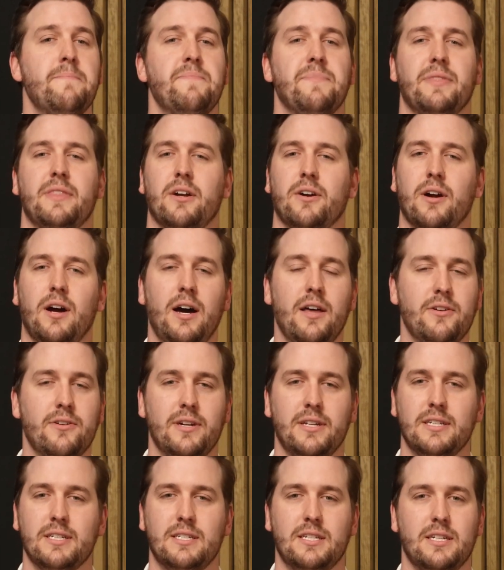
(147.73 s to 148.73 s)
There are other
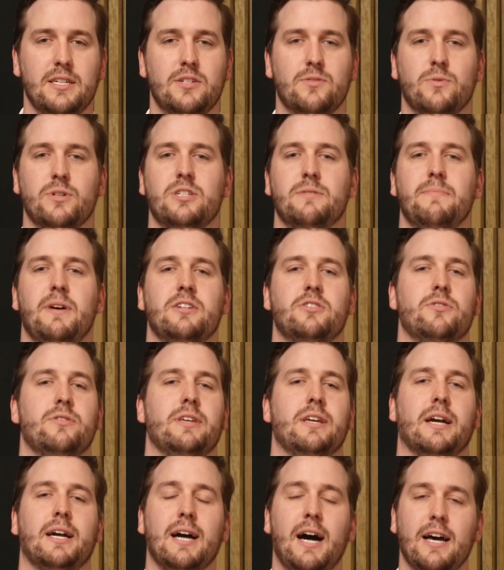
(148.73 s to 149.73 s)
indices which measure
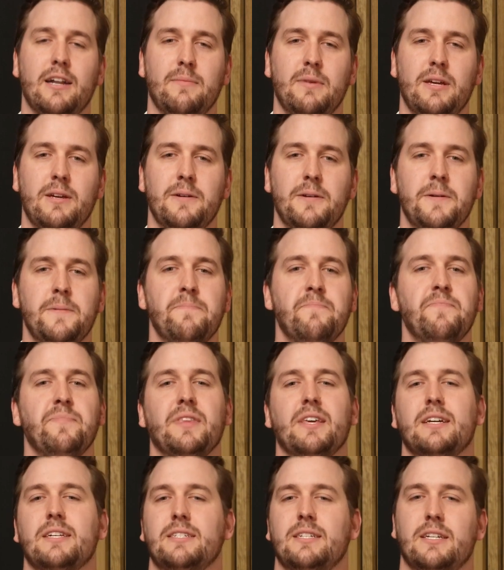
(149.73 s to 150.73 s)
the economy,
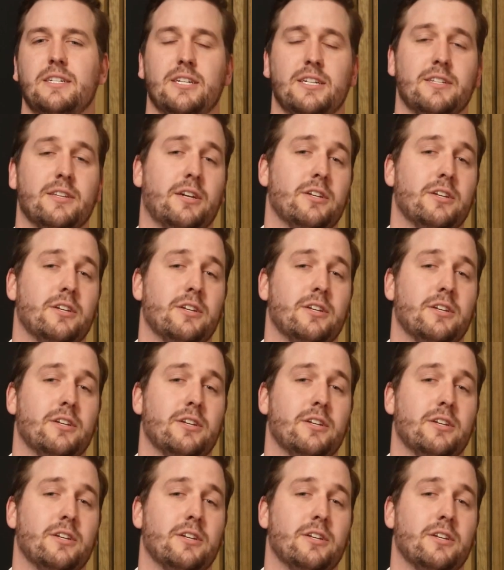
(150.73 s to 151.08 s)
such as the